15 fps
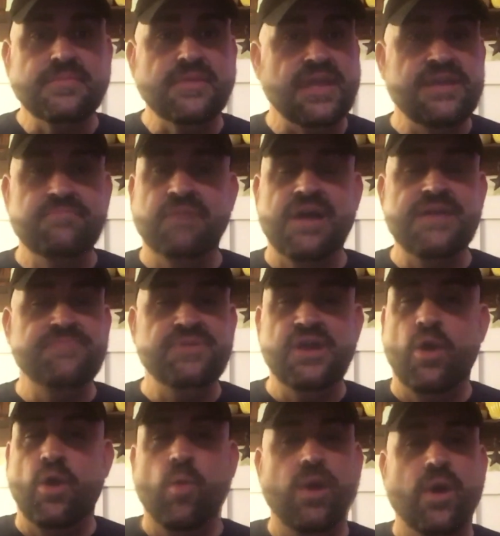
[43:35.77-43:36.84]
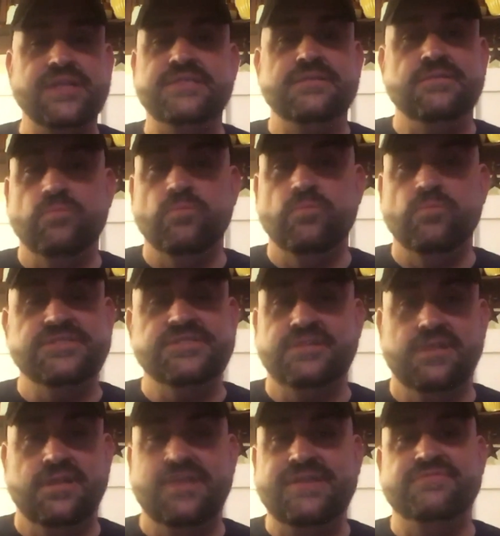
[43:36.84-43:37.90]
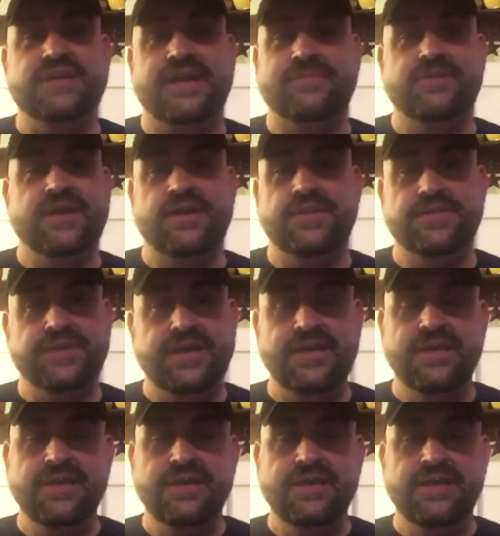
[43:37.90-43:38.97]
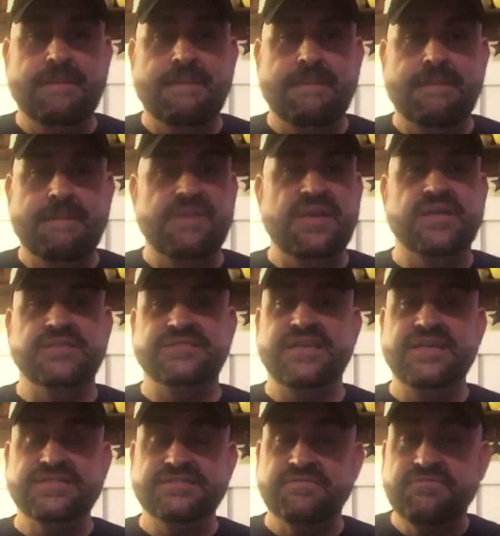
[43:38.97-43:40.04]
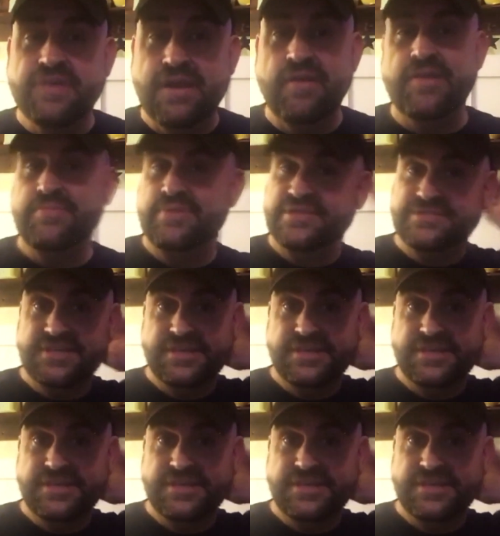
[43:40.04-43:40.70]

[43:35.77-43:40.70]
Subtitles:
It might be a once in a lifetime kind of thing because he is a very busy.